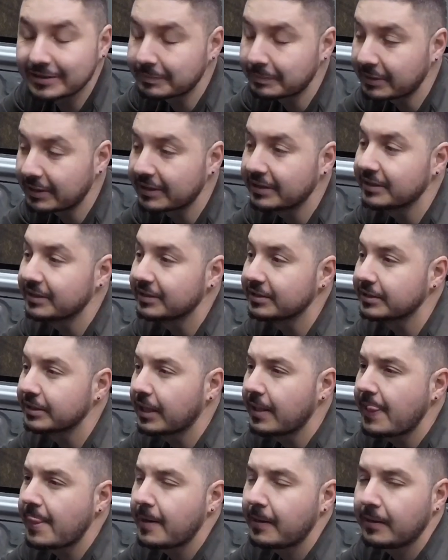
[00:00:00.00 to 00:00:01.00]
because
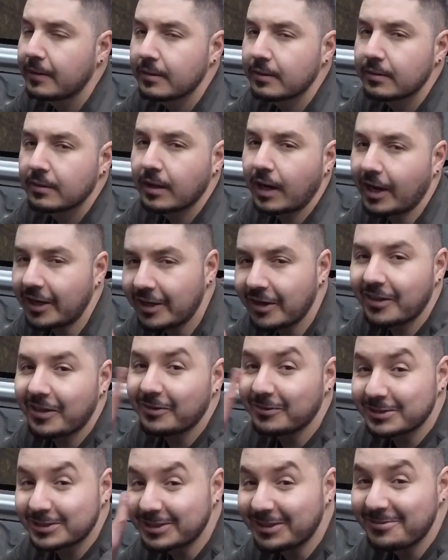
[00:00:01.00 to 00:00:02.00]
I know there was
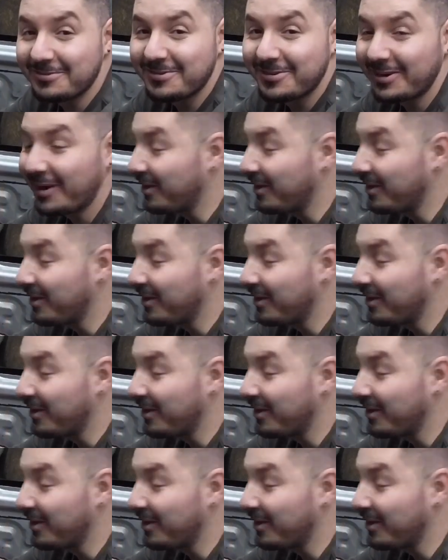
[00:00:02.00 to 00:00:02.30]
something I